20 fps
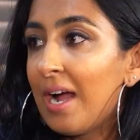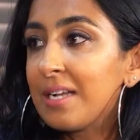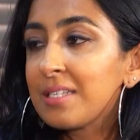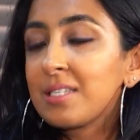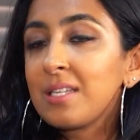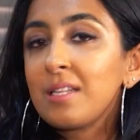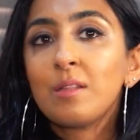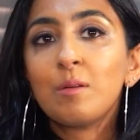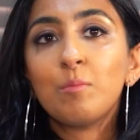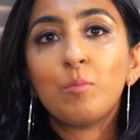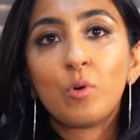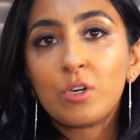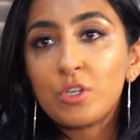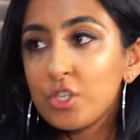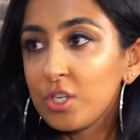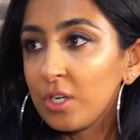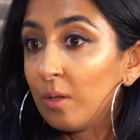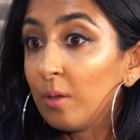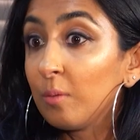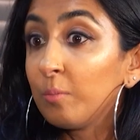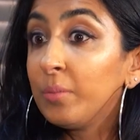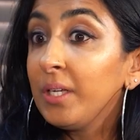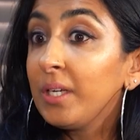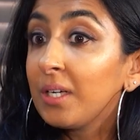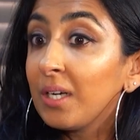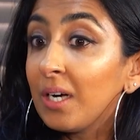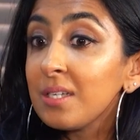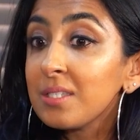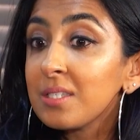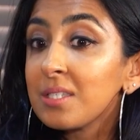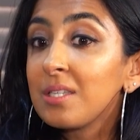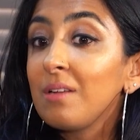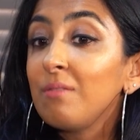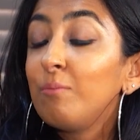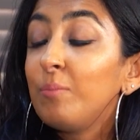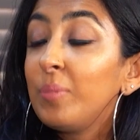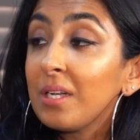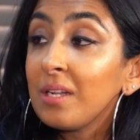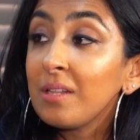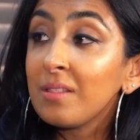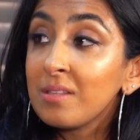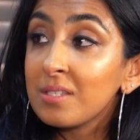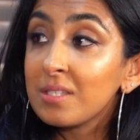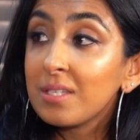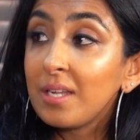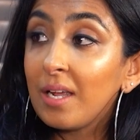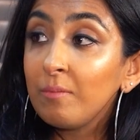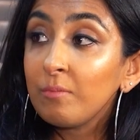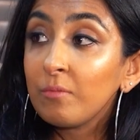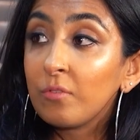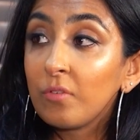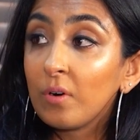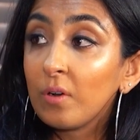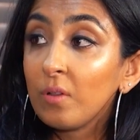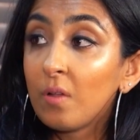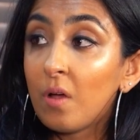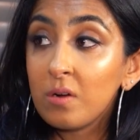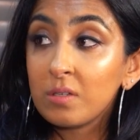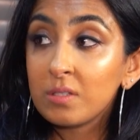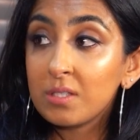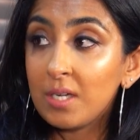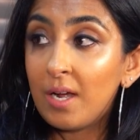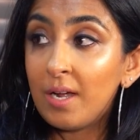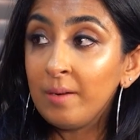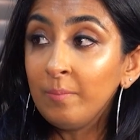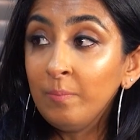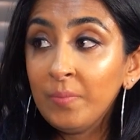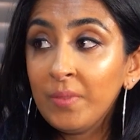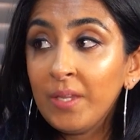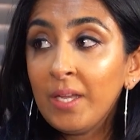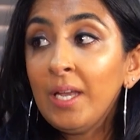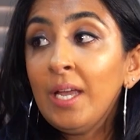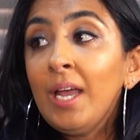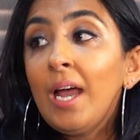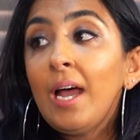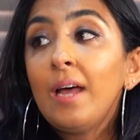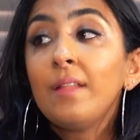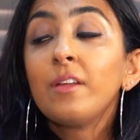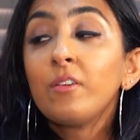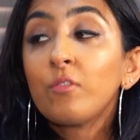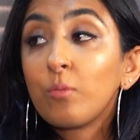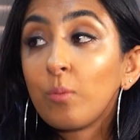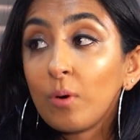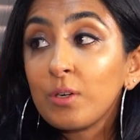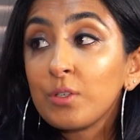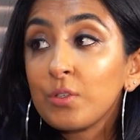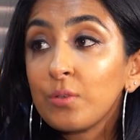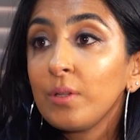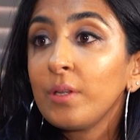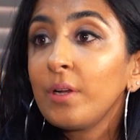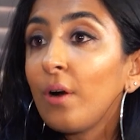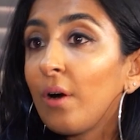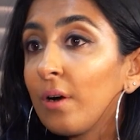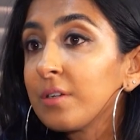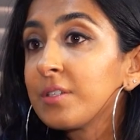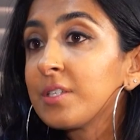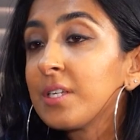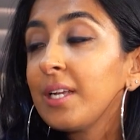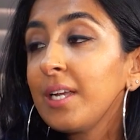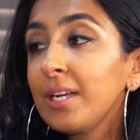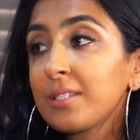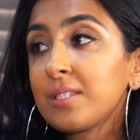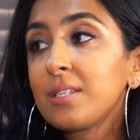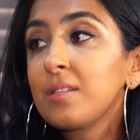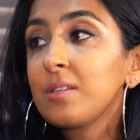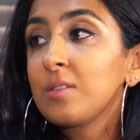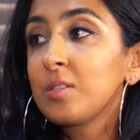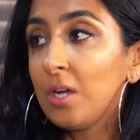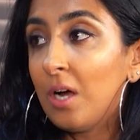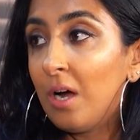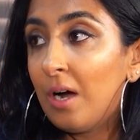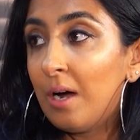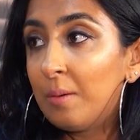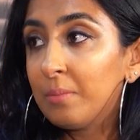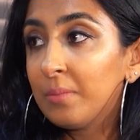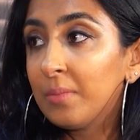As in the more chill, because they've been in this game for a long time and they've worked really hard to get to the top.